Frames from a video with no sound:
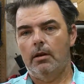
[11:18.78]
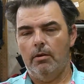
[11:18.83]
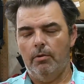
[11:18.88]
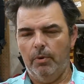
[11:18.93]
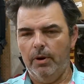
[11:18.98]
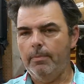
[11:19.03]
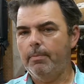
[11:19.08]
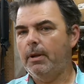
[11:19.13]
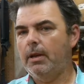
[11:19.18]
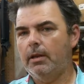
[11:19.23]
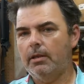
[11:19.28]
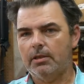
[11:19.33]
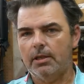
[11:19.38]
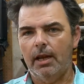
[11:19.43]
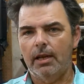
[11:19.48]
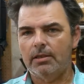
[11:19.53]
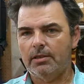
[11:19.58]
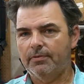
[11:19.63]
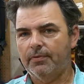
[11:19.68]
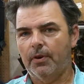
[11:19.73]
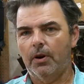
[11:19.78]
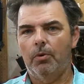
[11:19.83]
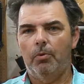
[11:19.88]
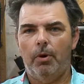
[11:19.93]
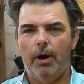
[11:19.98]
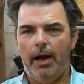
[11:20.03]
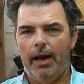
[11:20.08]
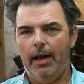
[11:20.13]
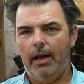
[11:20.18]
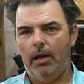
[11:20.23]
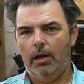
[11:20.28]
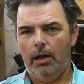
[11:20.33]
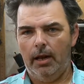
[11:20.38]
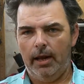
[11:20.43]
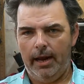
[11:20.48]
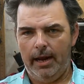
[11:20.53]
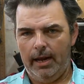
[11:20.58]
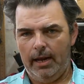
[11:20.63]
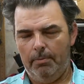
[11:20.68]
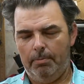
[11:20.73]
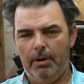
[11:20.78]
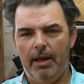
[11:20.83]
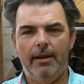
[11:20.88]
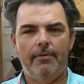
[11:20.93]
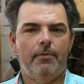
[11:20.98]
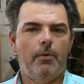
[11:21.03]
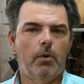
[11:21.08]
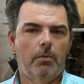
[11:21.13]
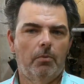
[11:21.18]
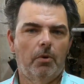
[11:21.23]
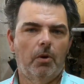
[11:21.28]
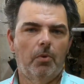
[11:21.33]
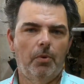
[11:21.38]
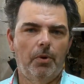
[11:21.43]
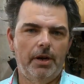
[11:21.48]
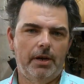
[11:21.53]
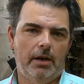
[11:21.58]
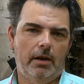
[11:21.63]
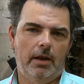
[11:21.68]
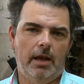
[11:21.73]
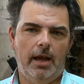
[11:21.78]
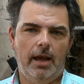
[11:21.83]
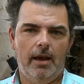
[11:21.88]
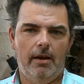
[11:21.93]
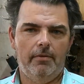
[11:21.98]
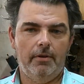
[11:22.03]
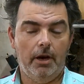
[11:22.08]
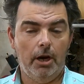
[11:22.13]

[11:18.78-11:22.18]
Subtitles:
We've been discussing for a while a platform where we could have